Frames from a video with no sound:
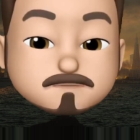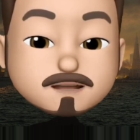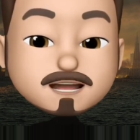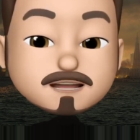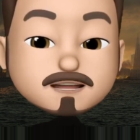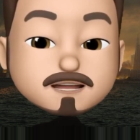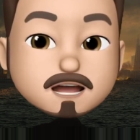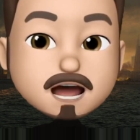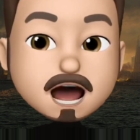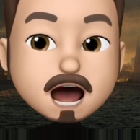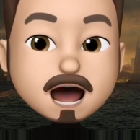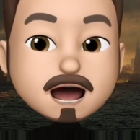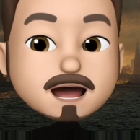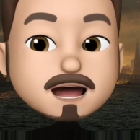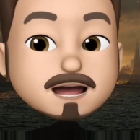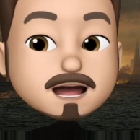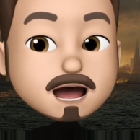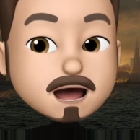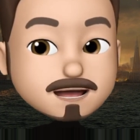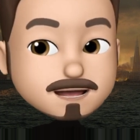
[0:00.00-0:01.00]
which
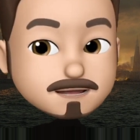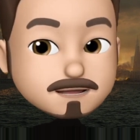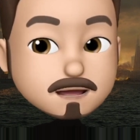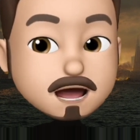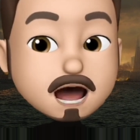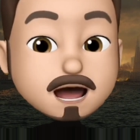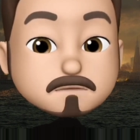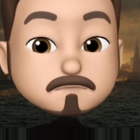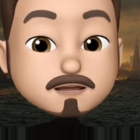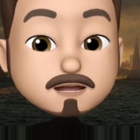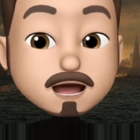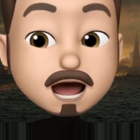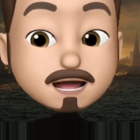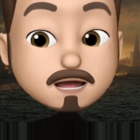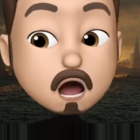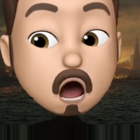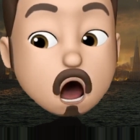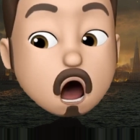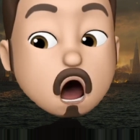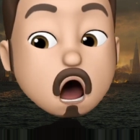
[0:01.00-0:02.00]
gets name-checked
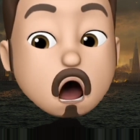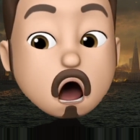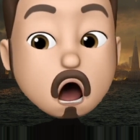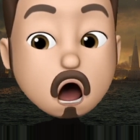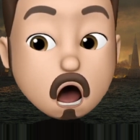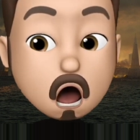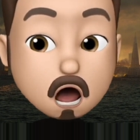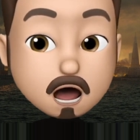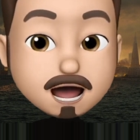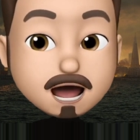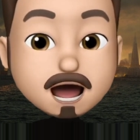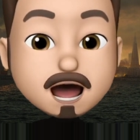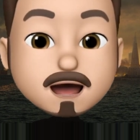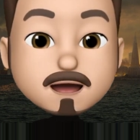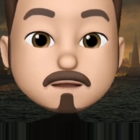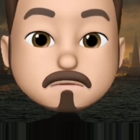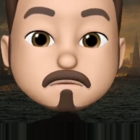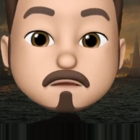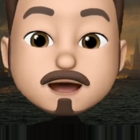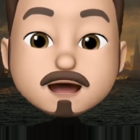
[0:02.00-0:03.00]
a lot
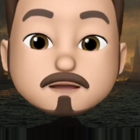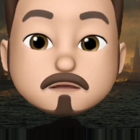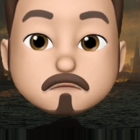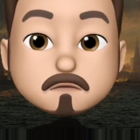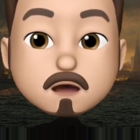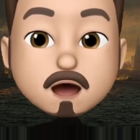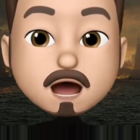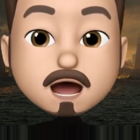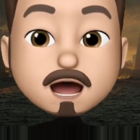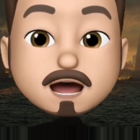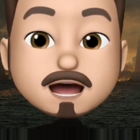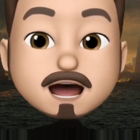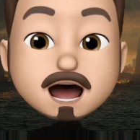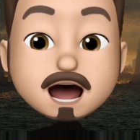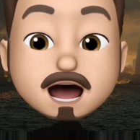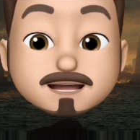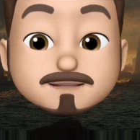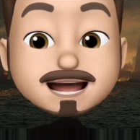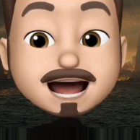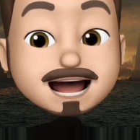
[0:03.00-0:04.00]
here, by the way.
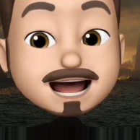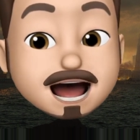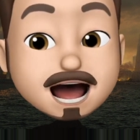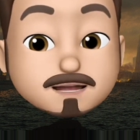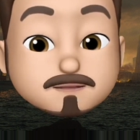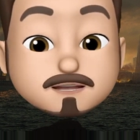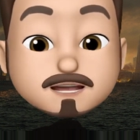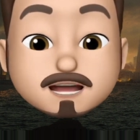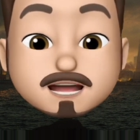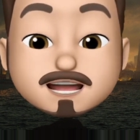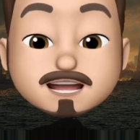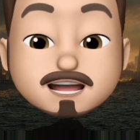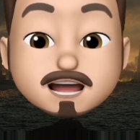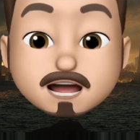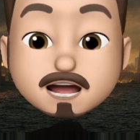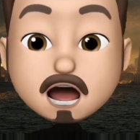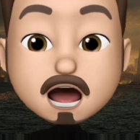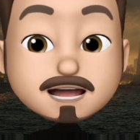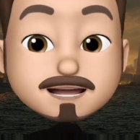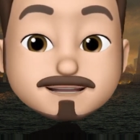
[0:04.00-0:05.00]
They're now just
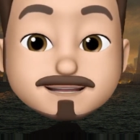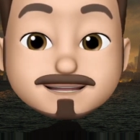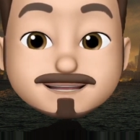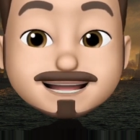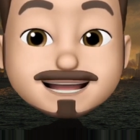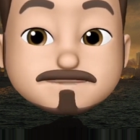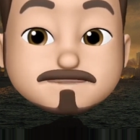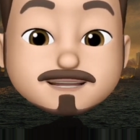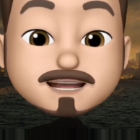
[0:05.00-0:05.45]
S.H.I.E.L.D. They've